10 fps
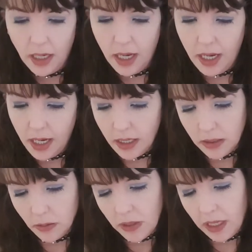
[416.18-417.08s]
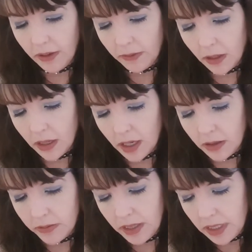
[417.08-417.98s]
And we have got a
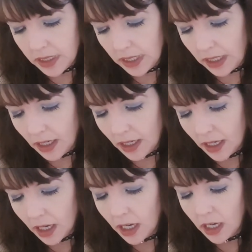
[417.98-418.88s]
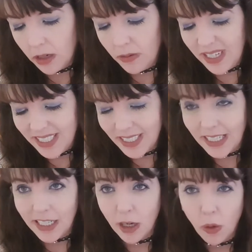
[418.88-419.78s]
Laritzi.
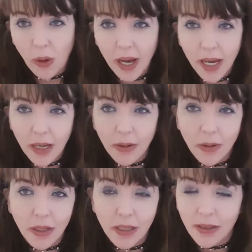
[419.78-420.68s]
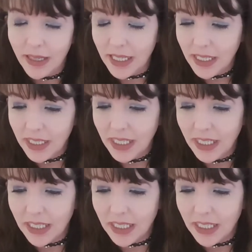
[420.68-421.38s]
Wow, Laritzi.